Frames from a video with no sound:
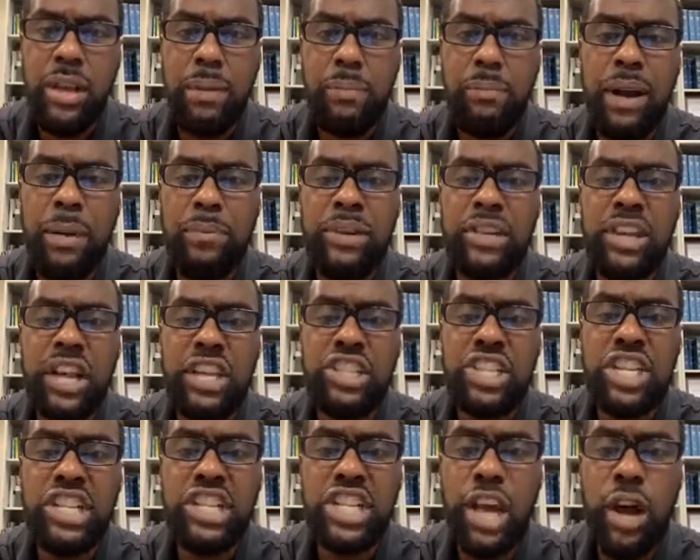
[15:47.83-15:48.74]
But because
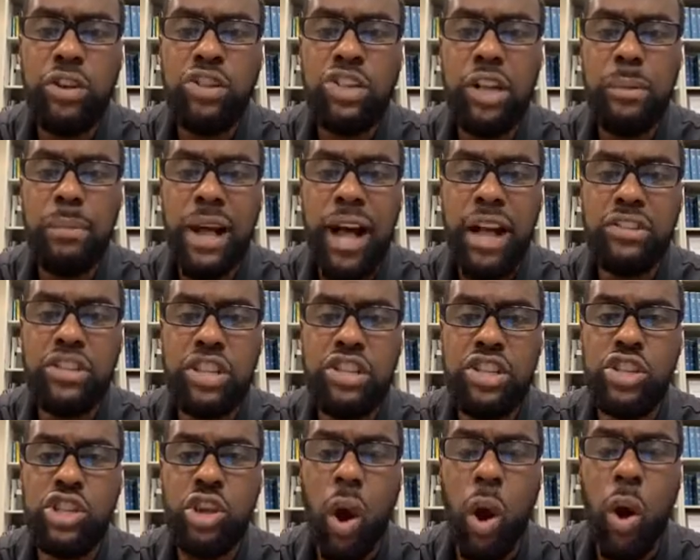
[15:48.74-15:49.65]
she tells you the
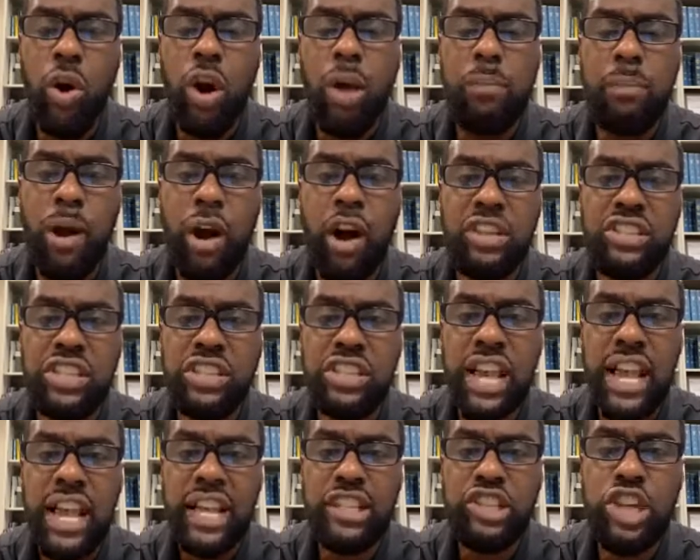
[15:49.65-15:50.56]
politicians are our bosses
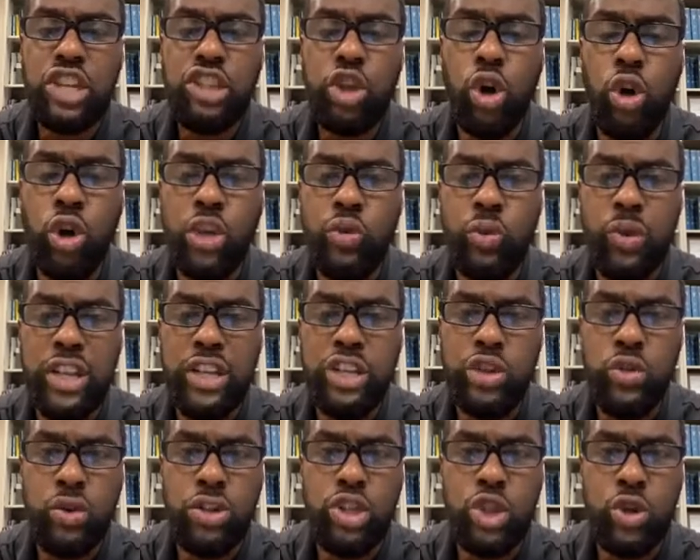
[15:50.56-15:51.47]
and she's hoodwinked
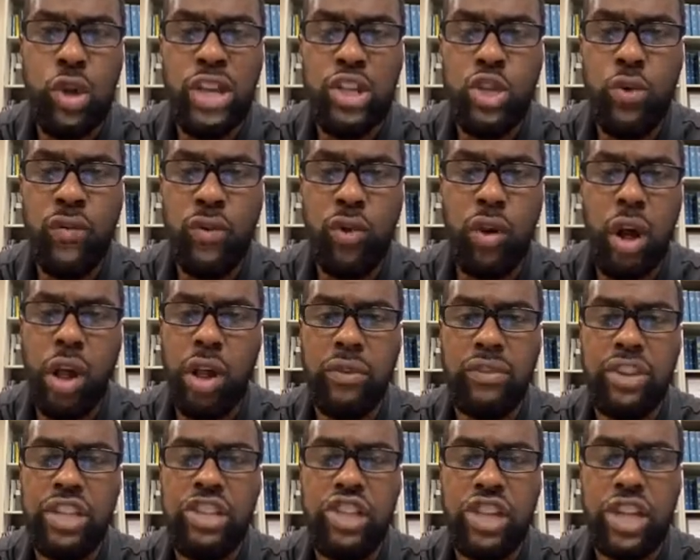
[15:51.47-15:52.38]
you and tricked you for all
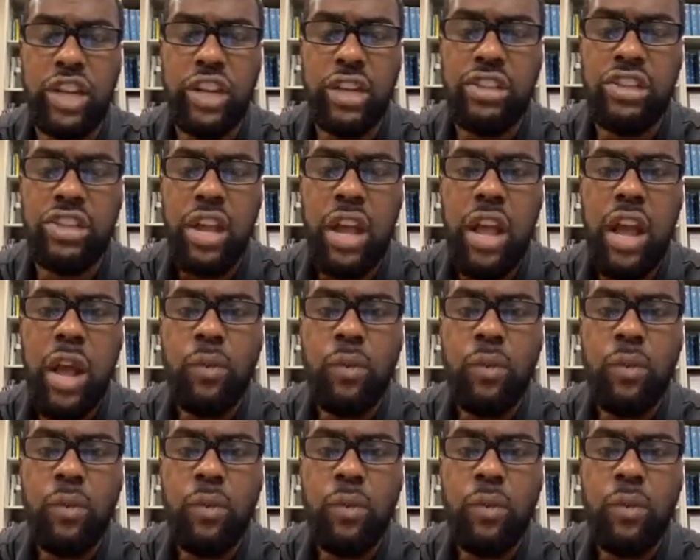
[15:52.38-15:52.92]
of these years,